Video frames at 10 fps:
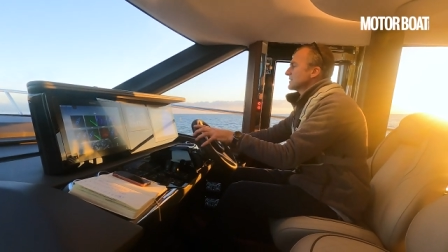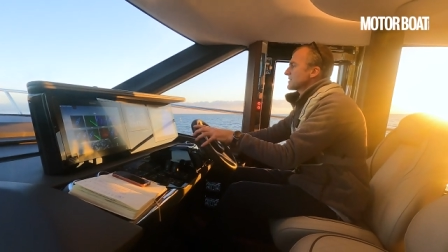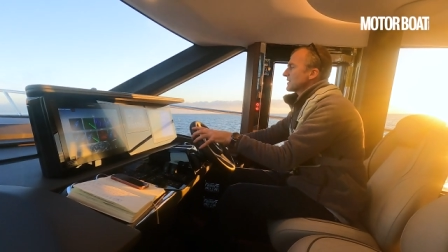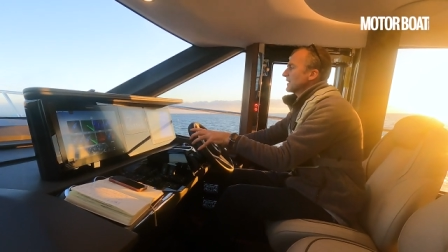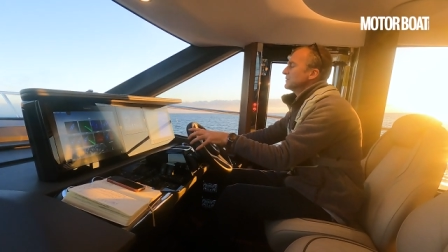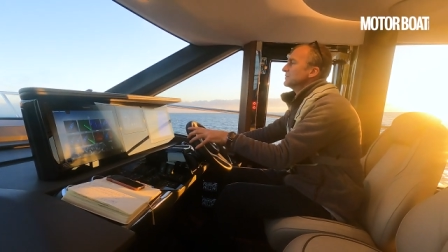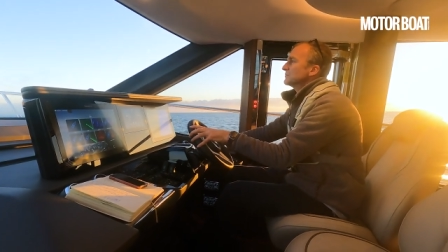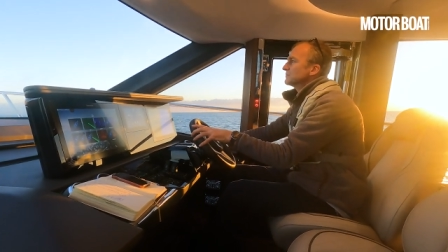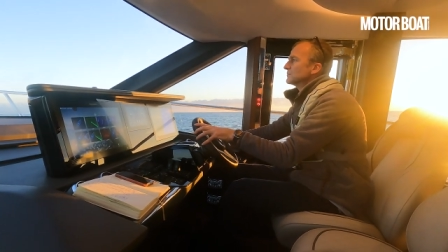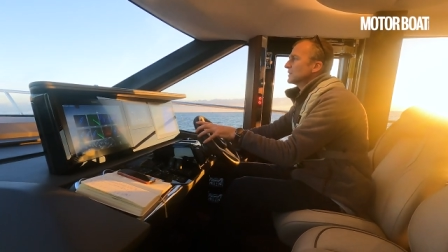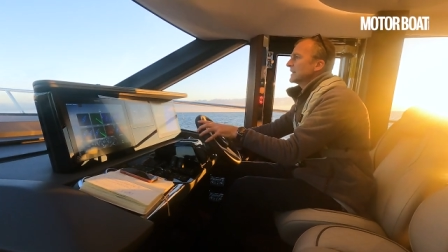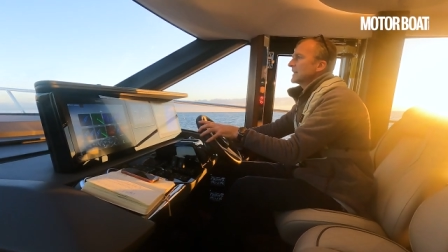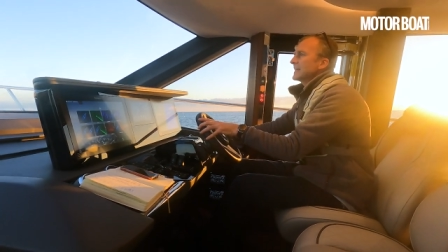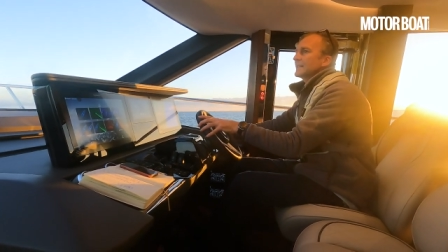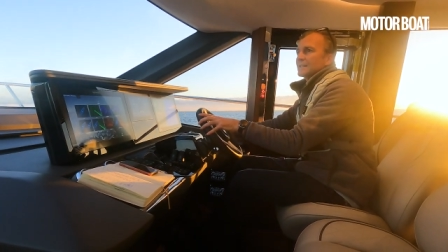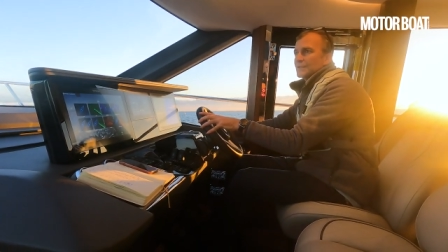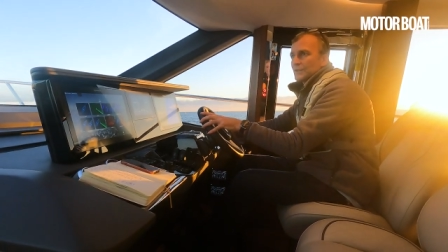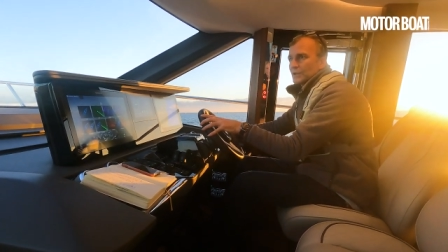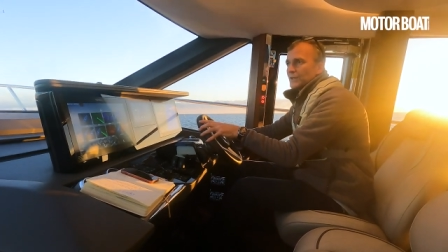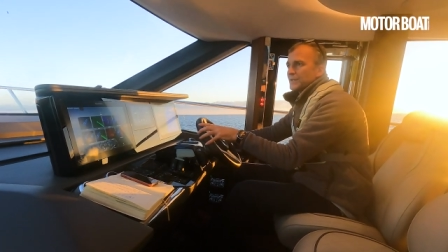So really
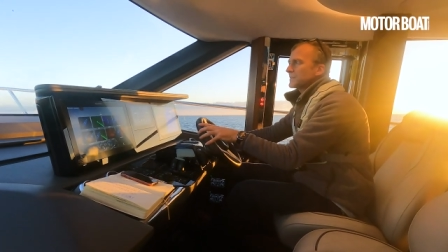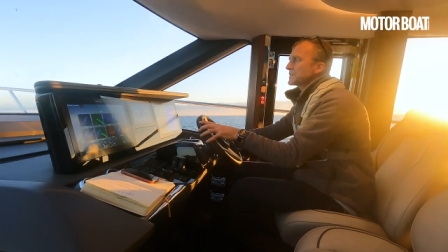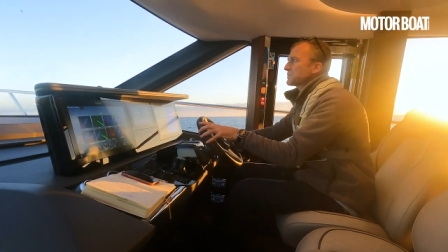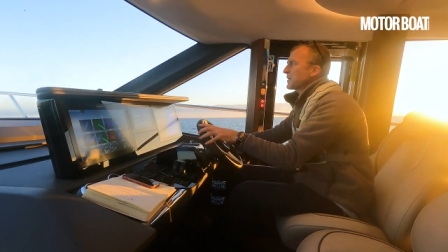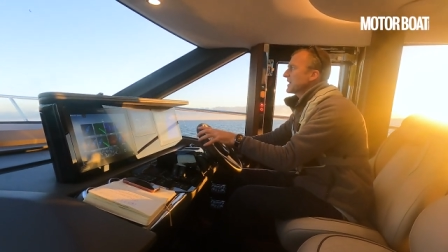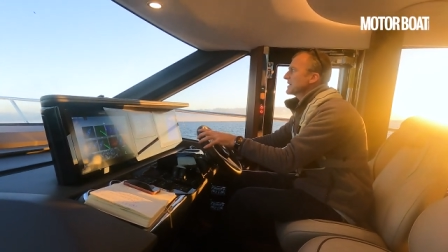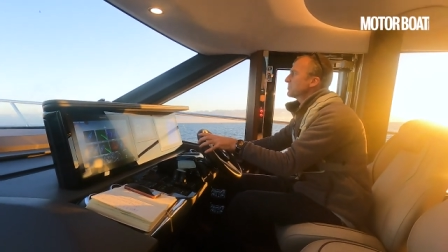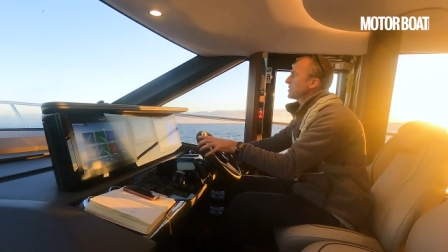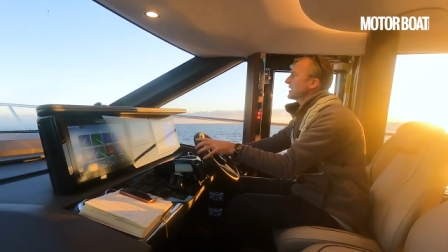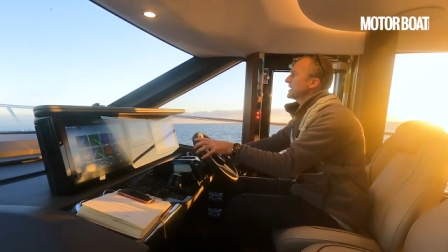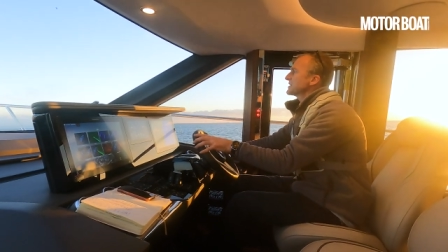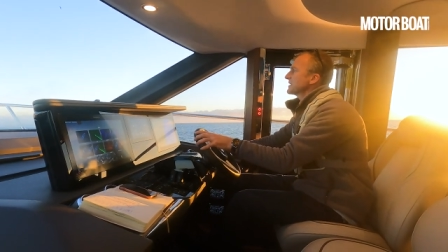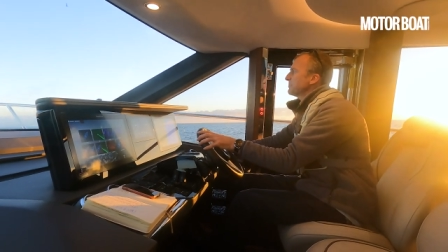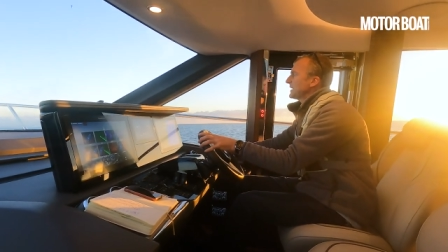good speed, plenty of